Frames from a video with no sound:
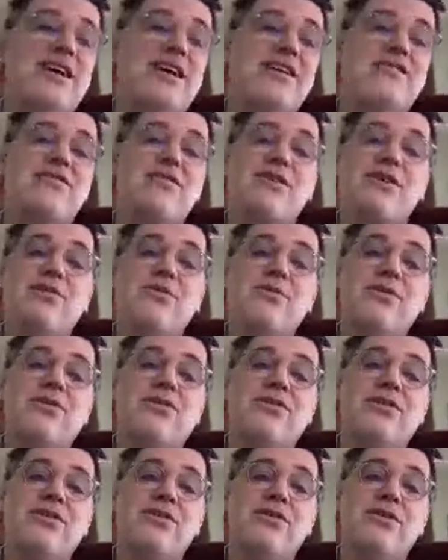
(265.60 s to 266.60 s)
I struggle
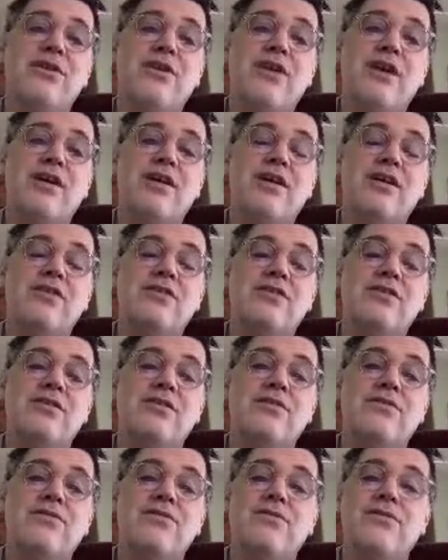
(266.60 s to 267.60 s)
with a slow internet
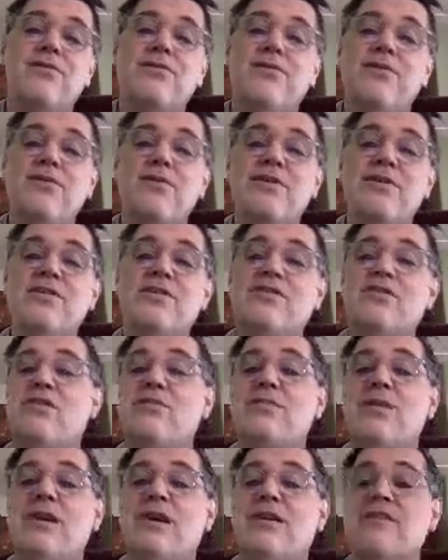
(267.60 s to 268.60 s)
connection for these
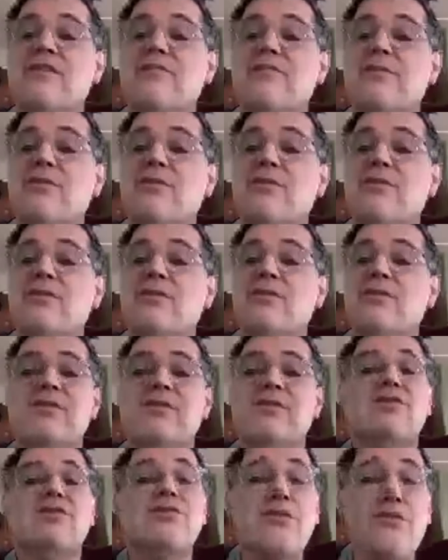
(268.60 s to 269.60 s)
streaming
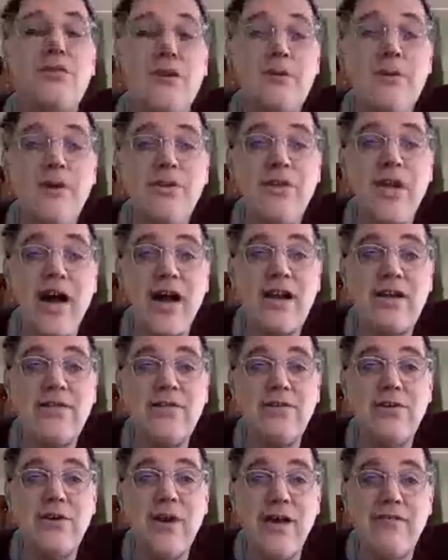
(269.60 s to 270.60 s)
experiences. So sorry about that
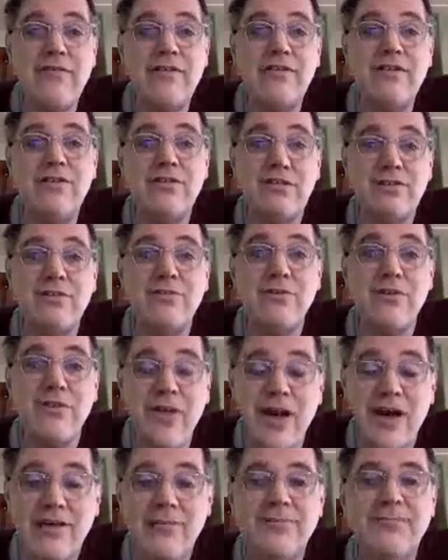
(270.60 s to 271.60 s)
if you're having to deal
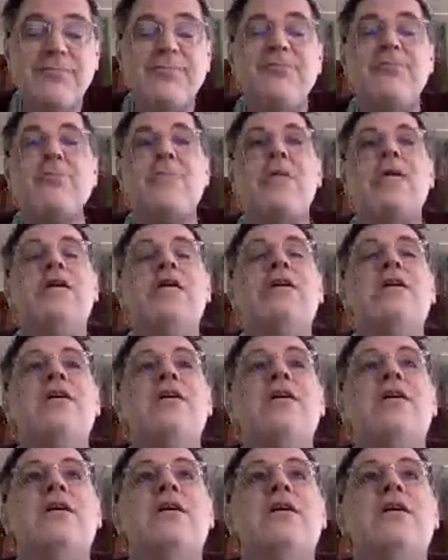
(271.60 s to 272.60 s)
with that.
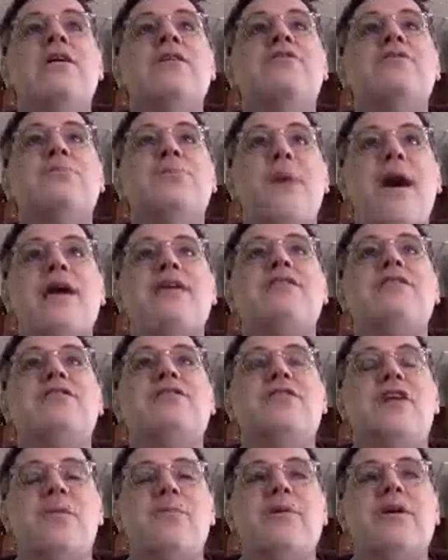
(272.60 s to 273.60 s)
So back to
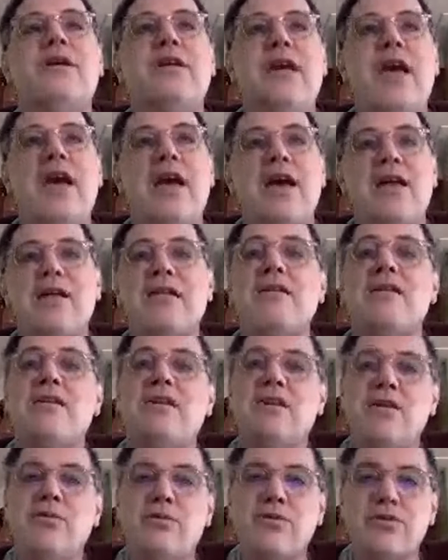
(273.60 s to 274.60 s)
the topic at hand,
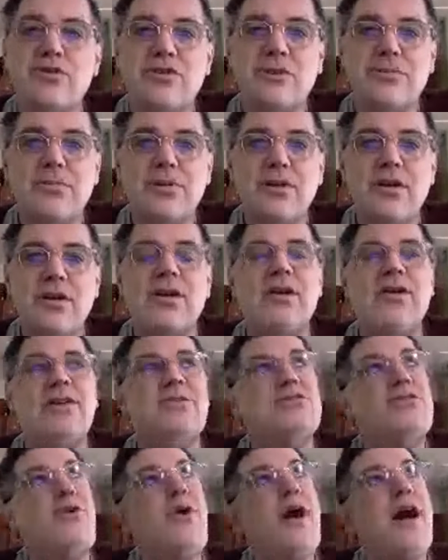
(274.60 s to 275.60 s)
leading
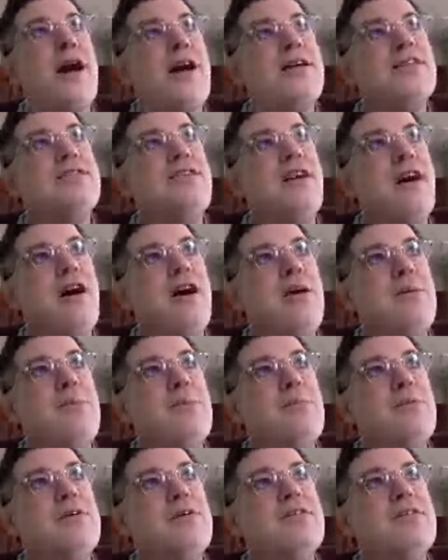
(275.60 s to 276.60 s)
worship. So
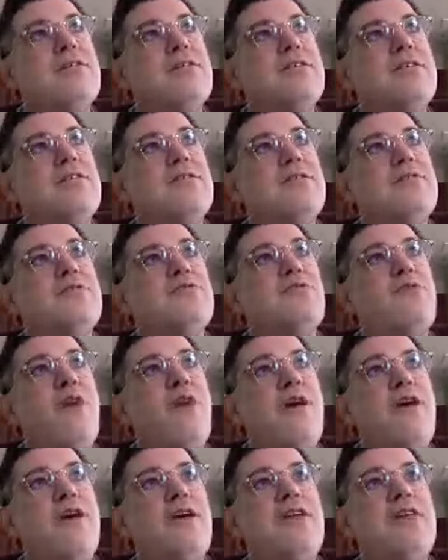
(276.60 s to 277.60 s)
as I'm
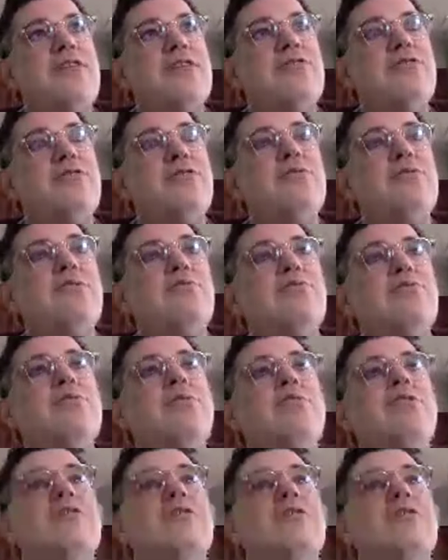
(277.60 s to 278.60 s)
trying
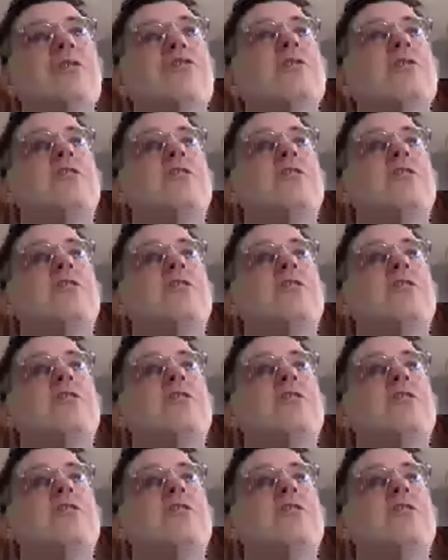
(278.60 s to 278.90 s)
to